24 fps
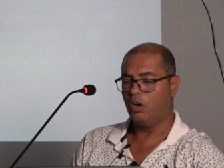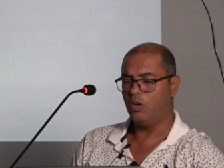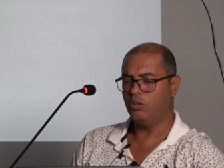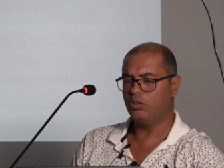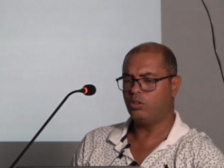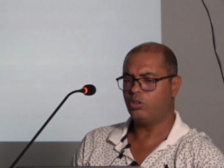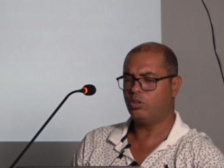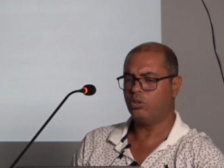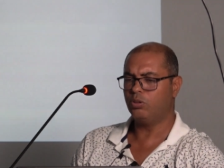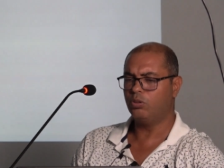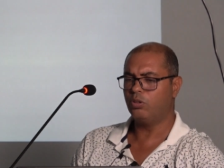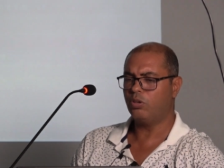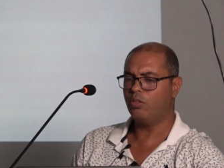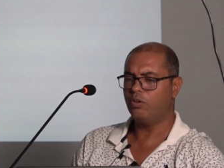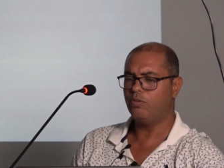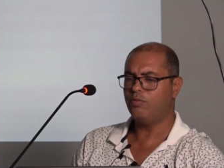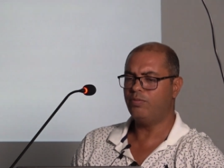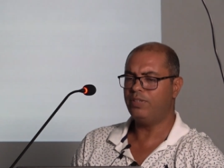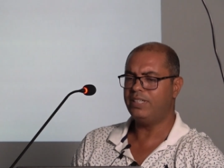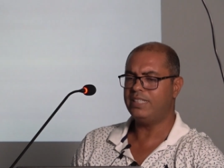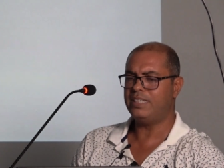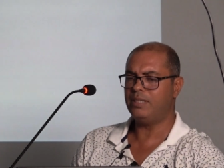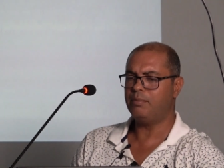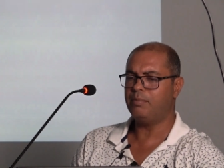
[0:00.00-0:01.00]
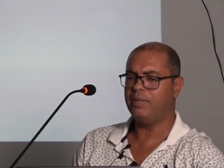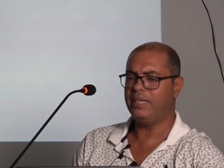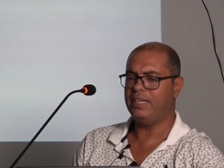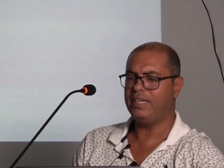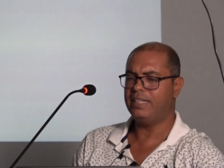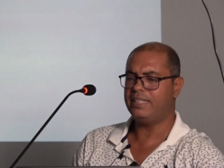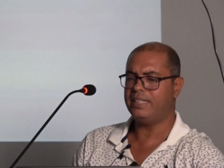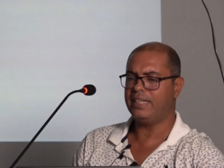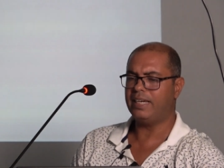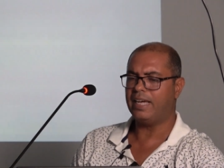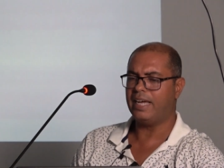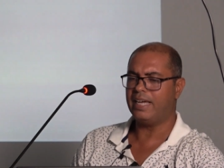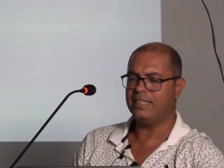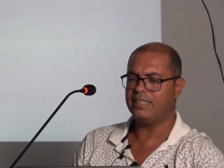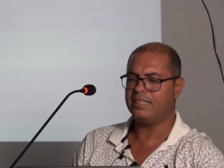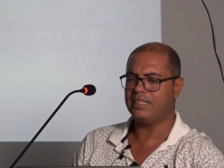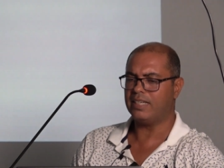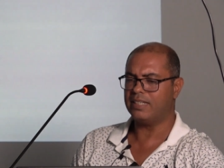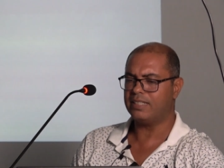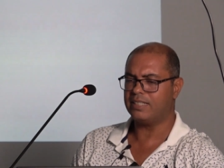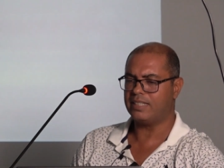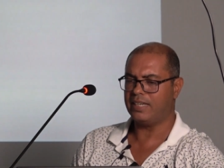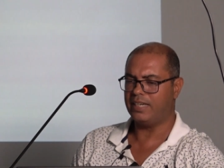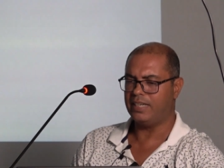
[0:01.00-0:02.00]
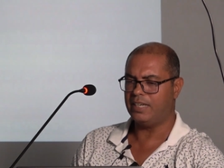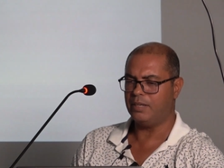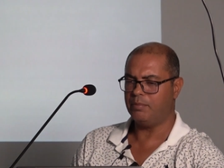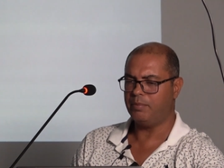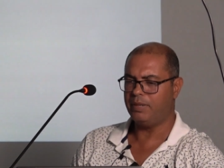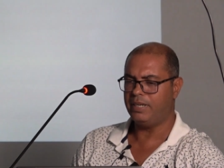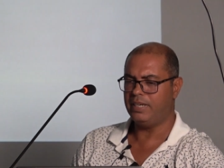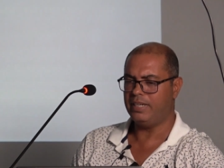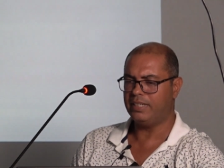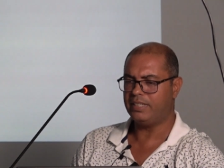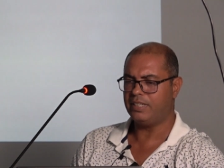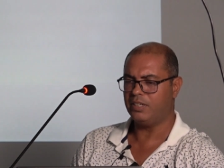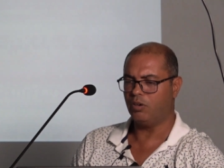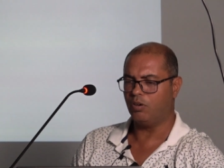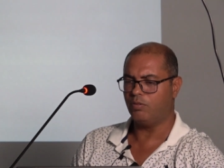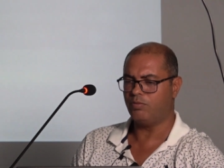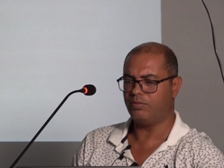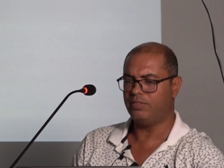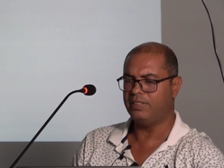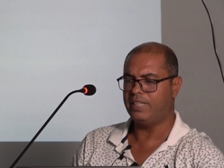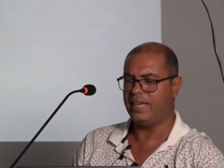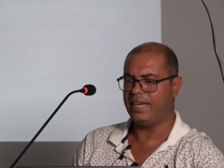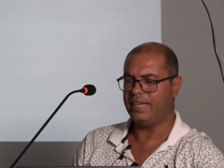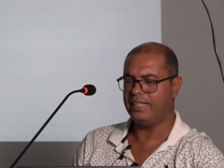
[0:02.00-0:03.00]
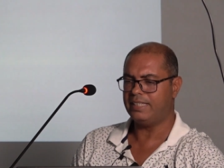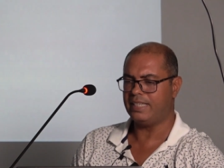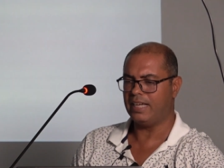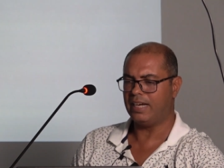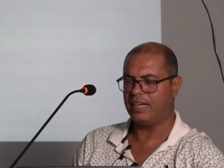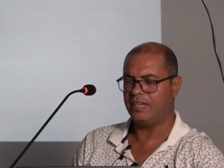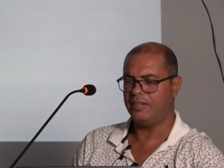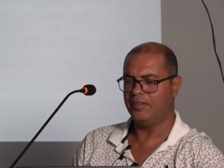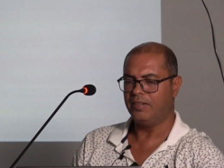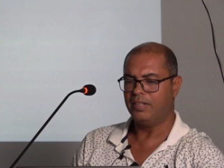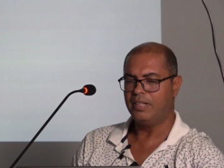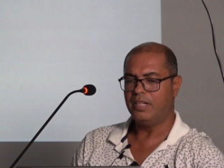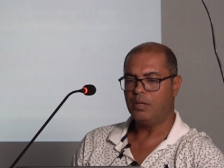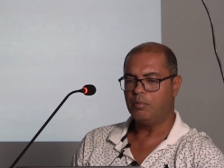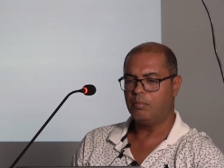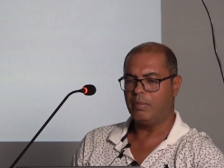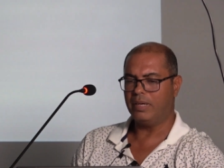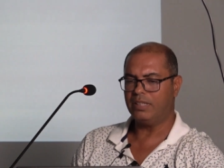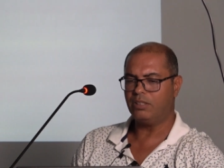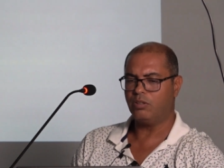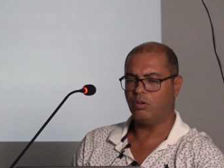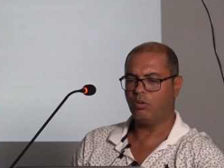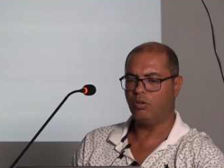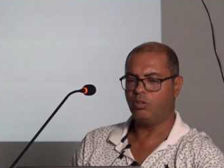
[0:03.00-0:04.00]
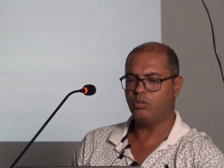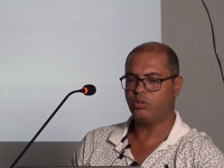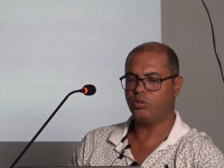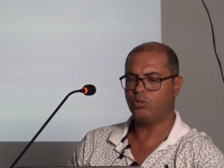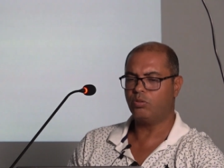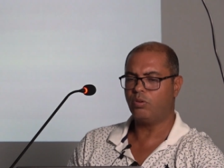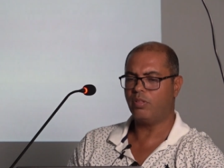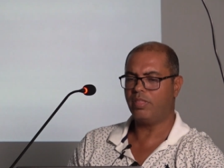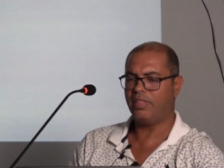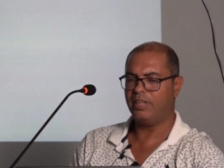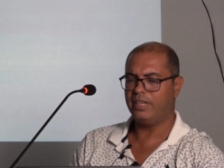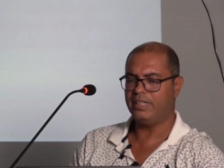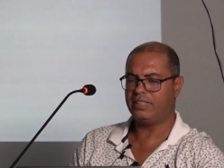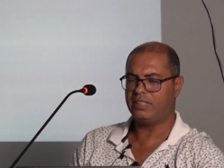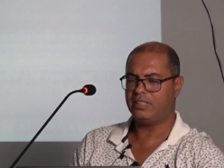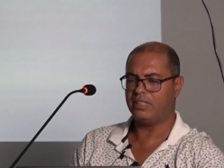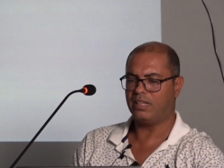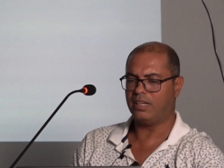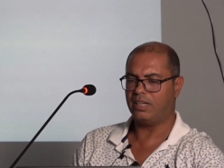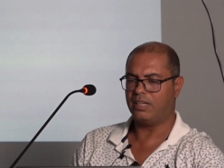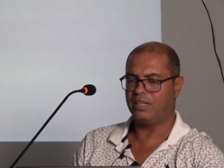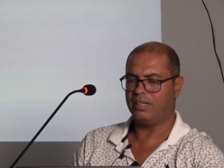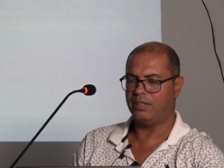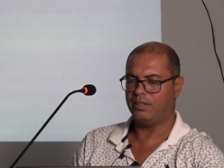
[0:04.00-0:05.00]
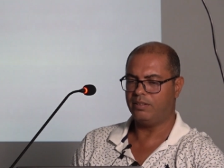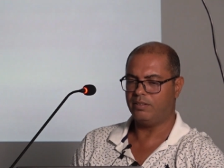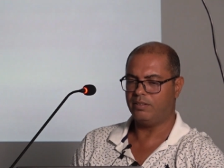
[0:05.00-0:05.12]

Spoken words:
ensure the visibility and sustainability of data, but also it's